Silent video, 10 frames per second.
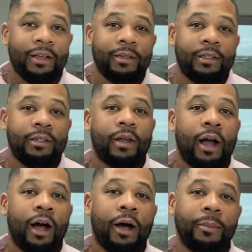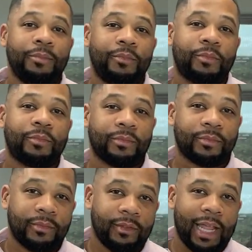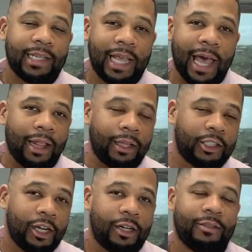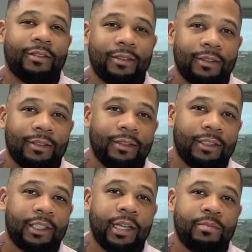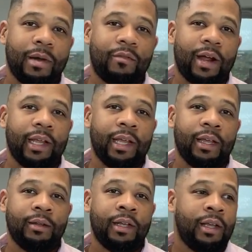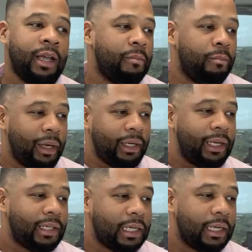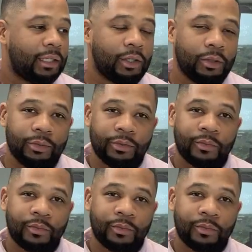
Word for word: right. Um, that's Alex, y'all. She's my right hand, and Bendy's in there too.